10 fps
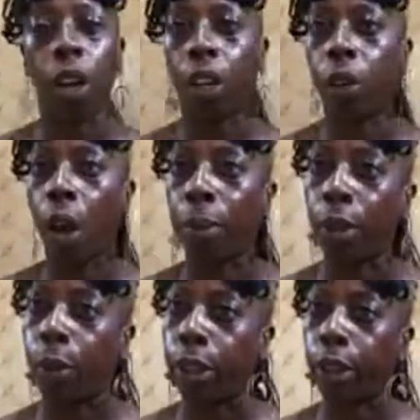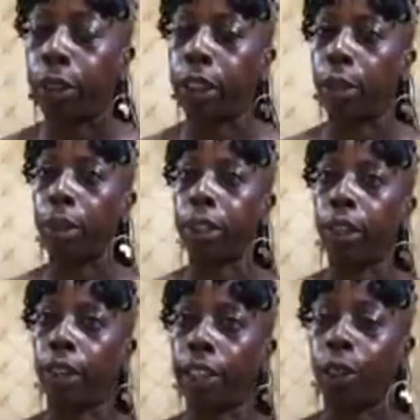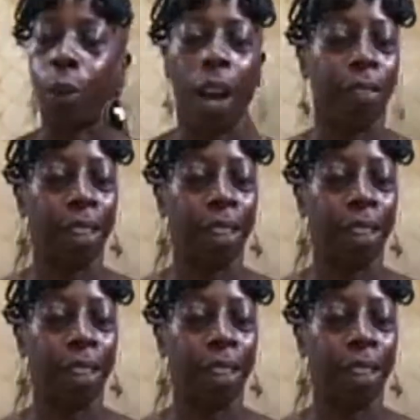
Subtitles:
Kwame don't want to go see him because he don't like the wife.